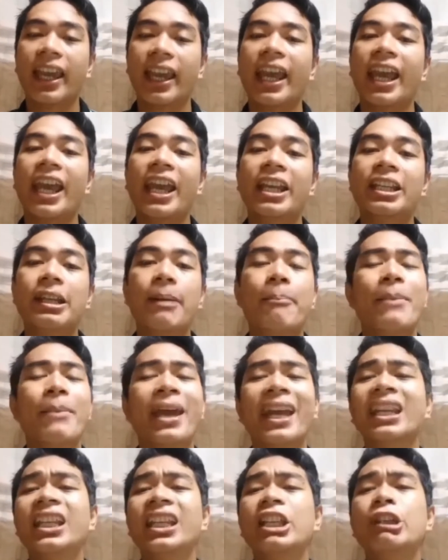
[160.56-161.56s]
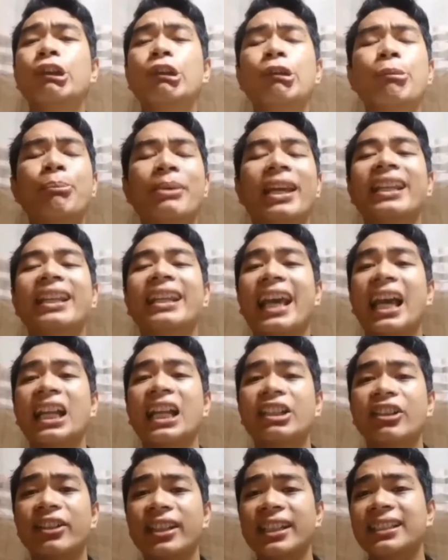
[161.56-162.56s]
And many European
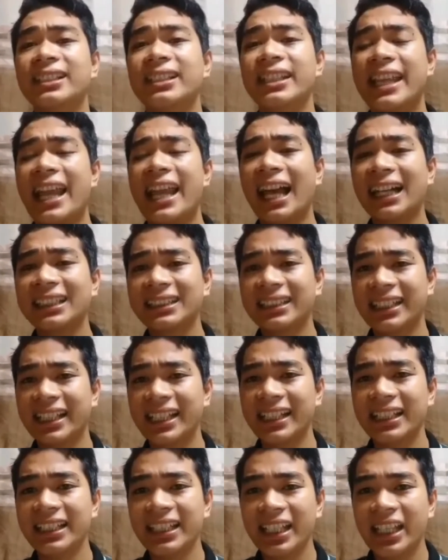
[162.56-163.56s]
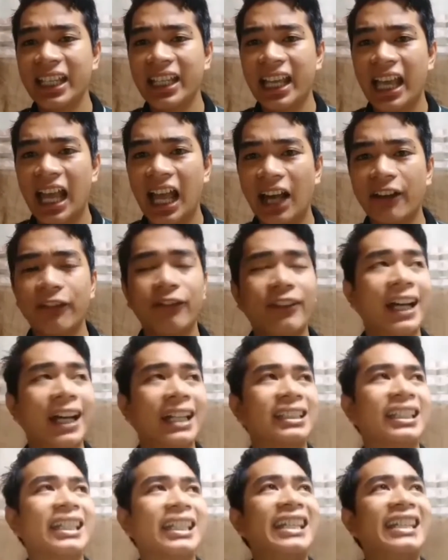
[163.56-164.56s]
countries enacted a
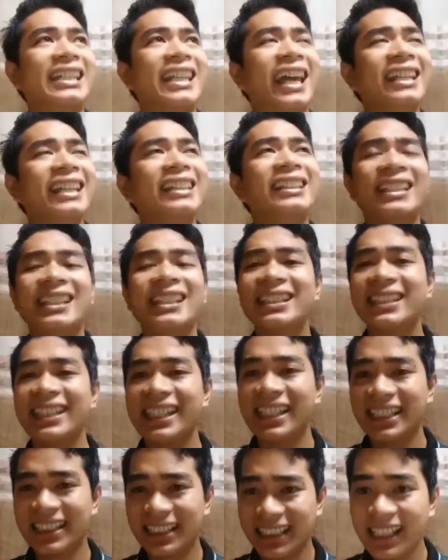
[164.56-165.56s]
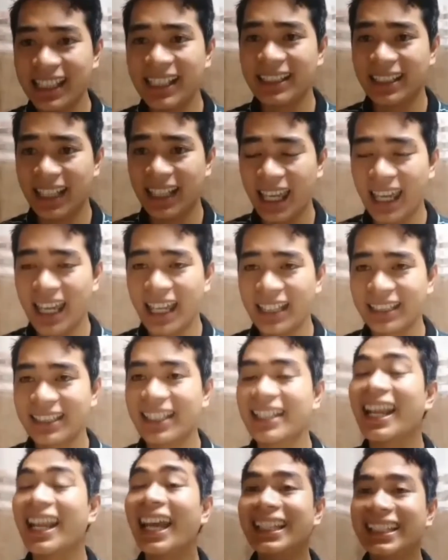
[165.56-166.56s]
VAT in 1960s and
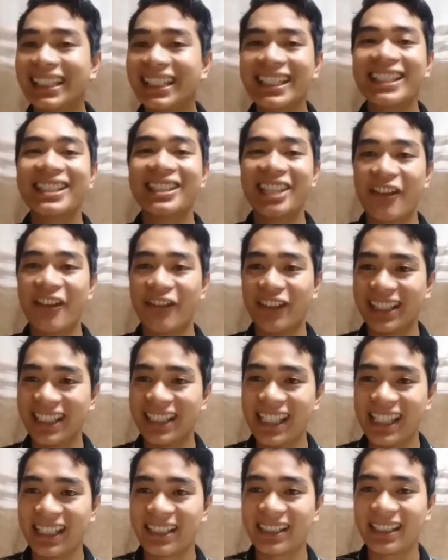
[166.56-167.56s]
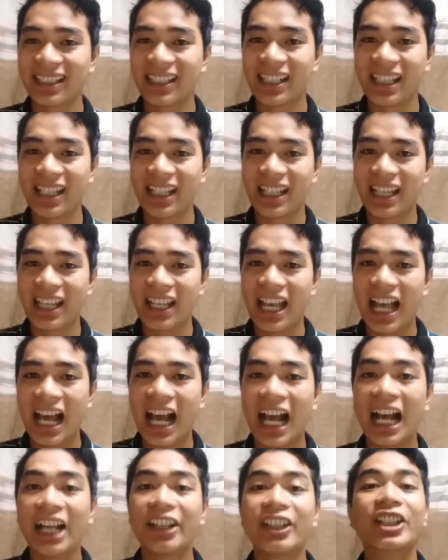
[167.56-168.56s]
1970s.
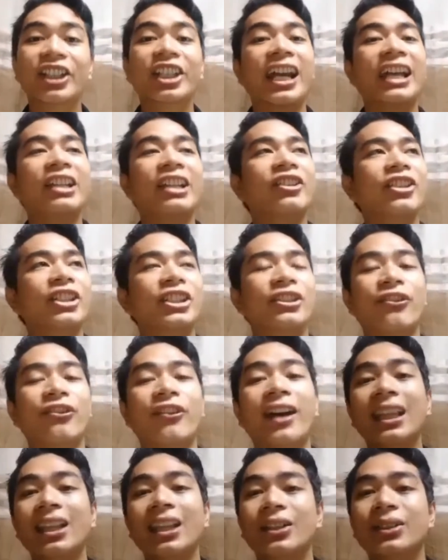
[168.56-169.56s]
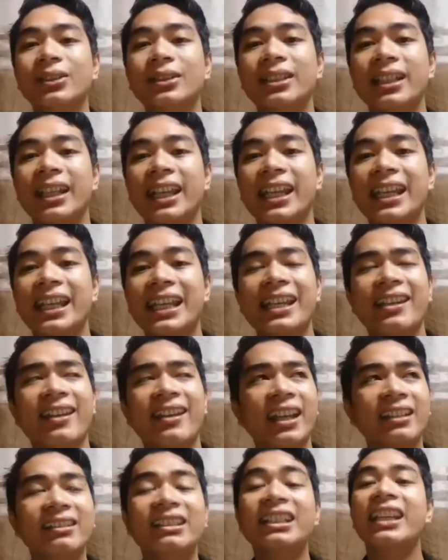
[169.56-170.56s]
Other countries followed in
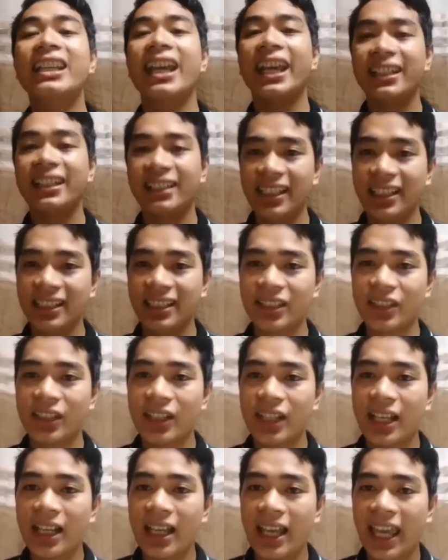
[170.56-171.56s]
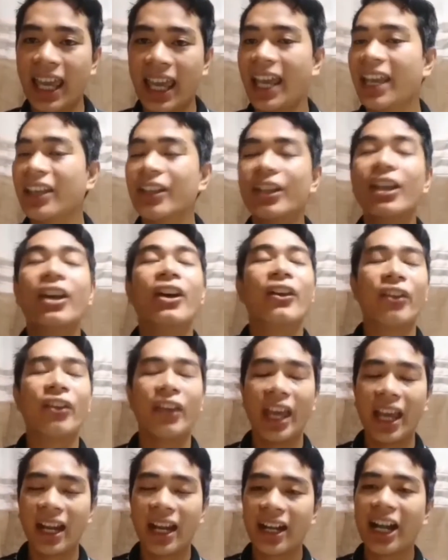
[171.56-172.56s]
1980s and
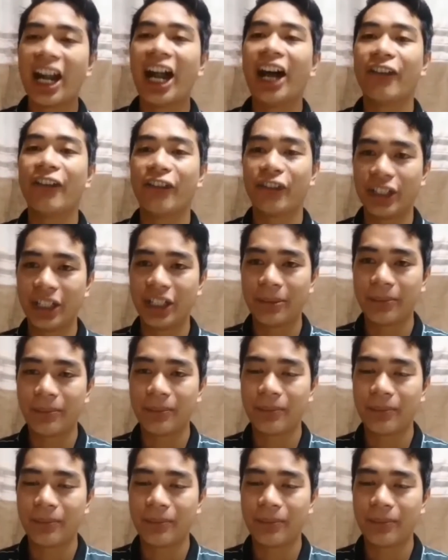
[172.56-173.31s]
thereafter.